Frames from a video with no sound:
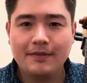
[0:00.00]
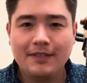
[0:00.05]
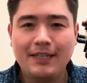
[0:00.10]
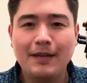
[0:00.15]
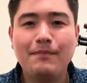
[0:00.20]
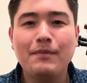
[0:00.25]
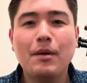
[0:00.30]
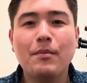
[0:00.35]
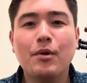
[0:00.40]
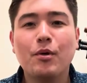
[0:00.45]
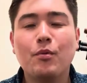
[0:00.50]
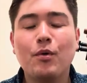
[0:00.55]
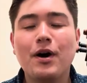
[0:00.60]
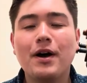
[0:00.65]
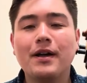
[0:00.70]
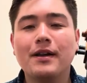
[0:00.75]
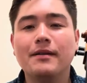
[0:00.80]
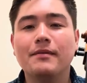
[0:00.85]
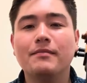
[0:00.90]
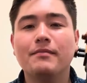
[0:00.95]
Tip number
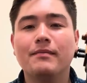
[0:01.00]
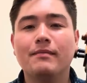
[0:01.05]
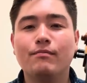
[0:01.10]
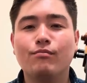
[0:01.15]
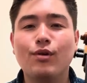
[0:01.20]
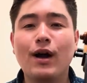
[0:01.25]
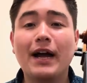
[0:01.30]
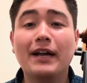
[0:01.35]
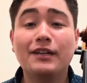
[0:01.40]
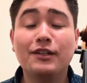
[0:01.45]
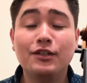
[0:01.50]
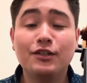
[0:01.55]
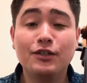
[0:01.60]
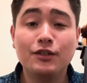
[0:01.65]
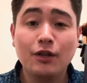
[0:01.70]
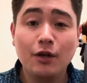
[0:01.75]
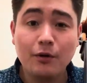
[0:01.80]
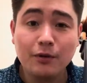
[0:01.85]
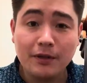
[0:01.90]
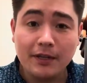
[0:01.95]
one, practice
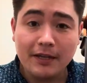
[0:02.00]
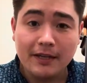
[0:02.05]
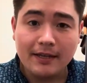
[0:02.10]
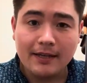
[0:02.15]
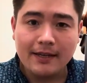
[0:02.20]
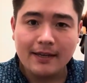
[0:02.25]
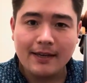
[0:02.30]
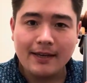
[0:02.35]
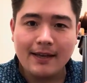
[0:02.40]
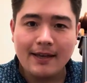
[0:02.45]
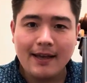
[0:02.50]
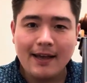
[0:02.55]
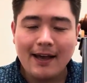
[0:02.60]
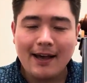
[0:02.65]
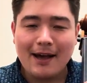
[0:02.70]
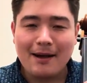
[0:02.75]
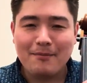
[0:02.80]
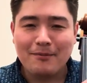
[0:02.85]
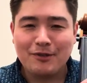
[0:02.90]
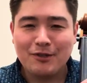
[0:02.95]
slowly.
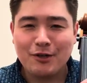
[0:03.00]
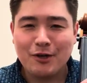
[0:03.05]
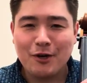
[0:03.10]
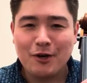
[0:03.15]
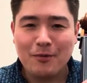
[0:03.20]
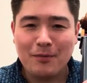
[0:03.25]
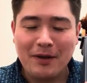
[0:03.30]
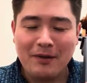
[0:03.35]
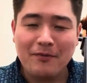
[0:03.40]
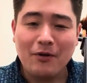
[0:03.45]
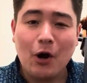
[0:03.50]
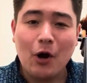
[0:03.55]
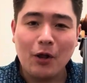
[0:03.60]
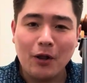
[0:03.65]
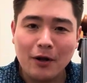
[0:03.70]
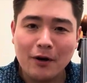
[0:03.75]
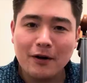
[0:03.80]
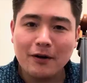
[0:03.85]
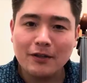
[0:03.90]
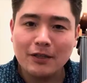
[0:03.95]
I'm sure we've all
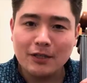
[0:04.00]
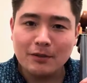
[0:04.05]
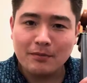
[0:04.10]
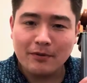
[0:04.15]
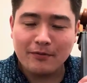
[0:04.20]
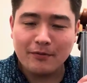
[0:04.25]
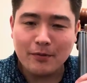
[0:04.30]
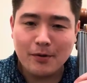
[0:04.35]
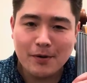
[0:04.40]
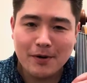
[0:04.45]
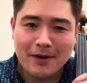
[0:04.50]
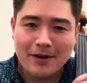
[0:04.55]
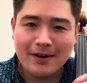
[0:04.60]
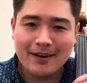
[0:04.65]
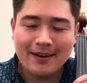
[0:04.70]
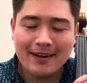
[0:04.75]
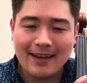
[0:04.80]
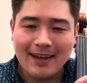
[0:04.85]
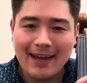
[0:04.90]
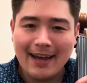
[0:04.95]
heard this
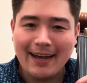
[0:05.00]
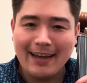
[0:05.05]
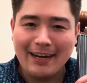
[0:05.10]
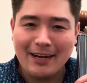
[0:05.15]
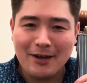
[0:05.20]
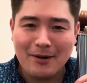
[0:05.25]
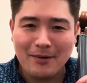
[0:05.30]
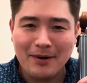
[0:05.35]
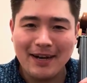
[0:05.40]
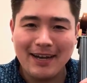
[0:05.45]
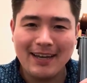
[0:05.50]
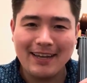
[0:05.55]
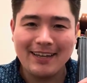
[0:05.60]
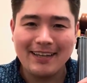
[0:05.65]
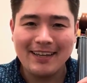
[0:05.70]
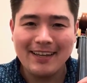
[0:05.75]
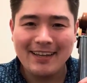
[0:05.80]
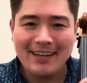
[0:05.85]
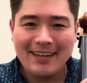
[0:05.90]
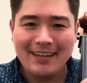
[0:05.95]
before. I know
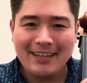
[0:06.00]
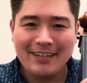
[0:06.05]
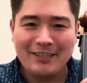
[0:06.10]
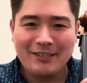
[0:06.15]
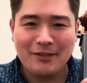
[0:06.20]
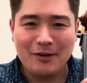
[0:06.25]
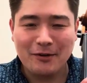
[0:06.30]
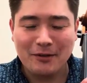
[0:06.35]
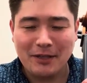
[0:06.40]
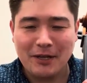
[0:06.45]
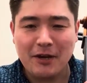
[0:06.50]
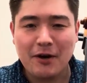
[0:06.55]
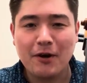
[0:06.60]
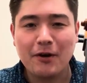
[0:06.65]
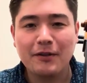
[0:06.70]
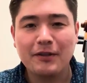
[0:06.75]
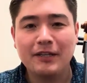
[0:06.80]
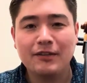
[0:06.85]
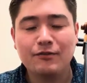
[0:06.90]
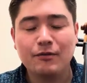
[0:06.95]
I certainly
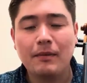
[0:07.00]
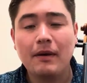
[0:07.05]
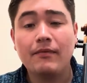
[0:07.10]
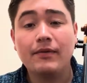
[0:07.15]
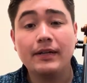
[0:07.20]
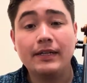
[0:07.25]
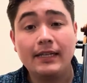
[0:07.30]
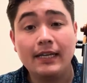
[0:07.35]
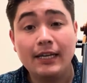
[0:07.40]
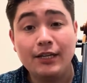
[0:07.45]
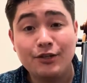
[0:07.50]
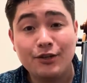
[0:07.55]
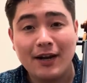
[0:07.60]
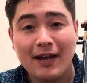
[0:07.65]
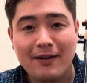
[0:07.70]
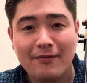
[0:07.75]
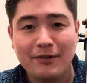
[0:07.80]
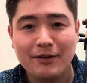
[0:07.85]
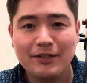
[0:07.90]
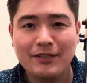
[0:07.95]
heard this from every teacher
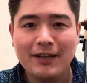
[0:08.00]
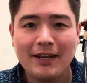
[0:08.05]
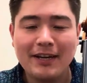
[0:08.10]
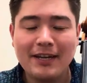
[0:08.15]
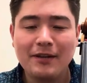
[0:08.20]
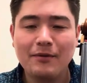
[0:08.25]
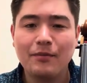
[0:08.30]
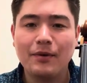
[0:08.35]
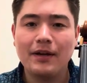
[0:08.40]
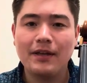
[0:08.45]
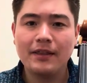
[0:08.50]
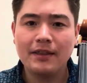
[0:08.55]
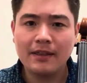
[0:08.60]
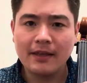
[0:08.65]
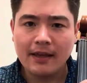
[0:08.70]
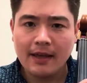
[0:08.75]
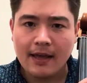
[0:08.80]
I ever studied with.